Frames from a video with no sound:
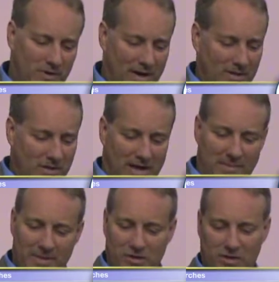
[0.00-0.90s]
So
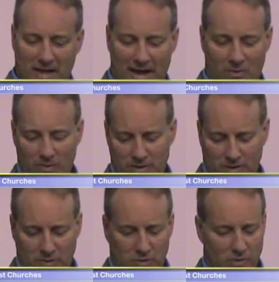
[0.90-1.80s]
I mentioned that when this
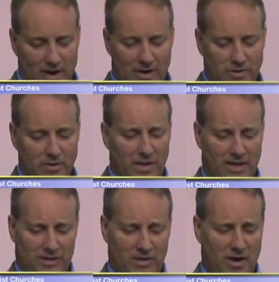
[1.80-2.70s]
goes around, you
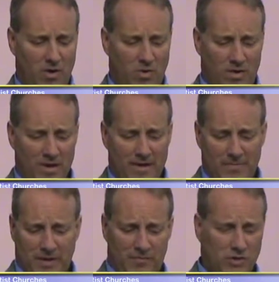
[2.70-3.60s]
let us know
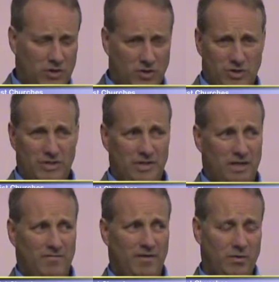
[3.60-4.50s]
if your church isn't
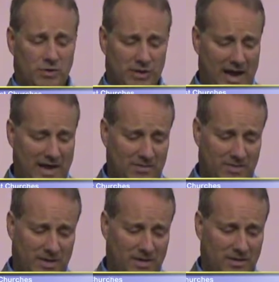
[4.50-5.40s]
getting voters' guides,
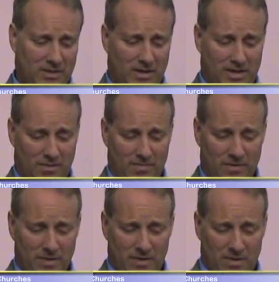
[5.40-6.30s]
because
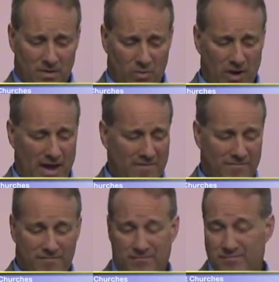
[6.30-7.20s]
we
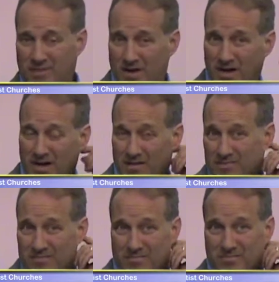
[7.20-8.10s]
have, I
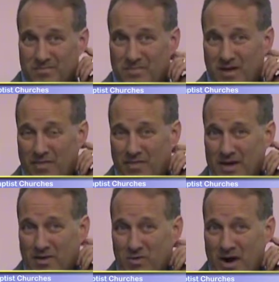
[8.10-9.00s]

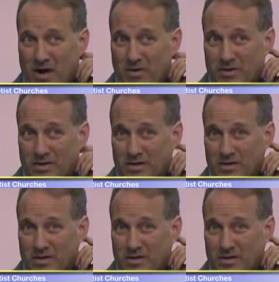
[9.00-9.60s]
think around,